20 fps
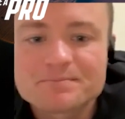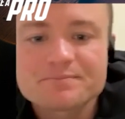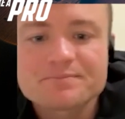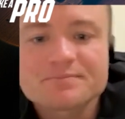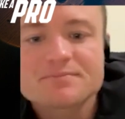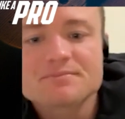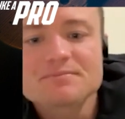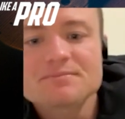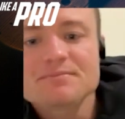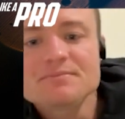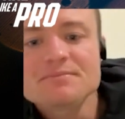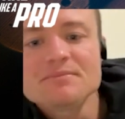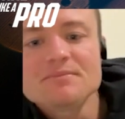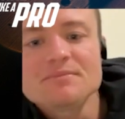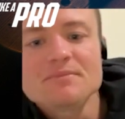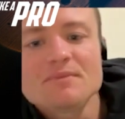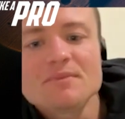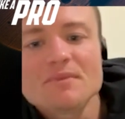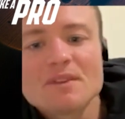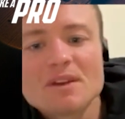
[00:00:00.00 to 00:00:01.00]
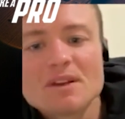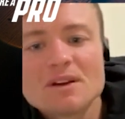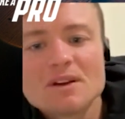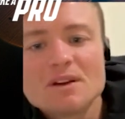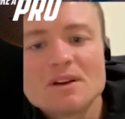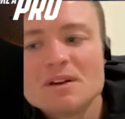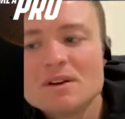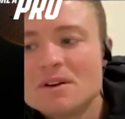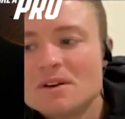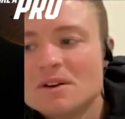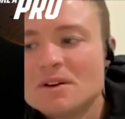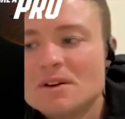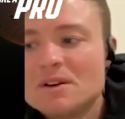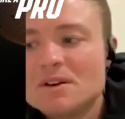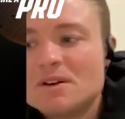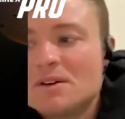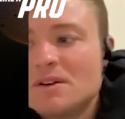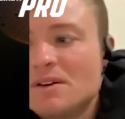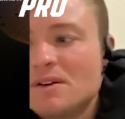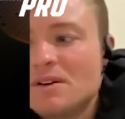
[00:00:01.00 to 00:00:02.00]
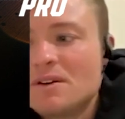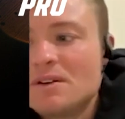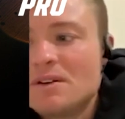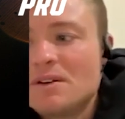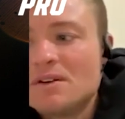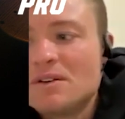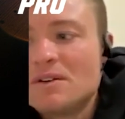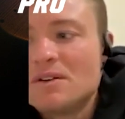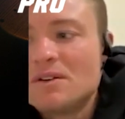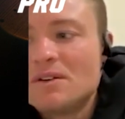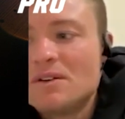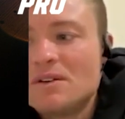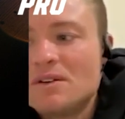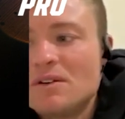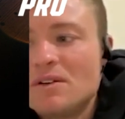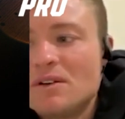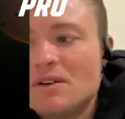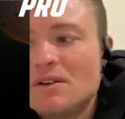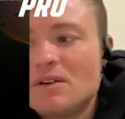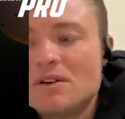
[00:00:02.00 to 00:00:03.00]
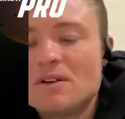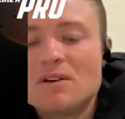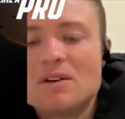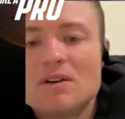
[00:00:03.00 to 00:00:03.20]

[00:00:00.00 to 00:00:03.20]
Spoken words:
(not speaking)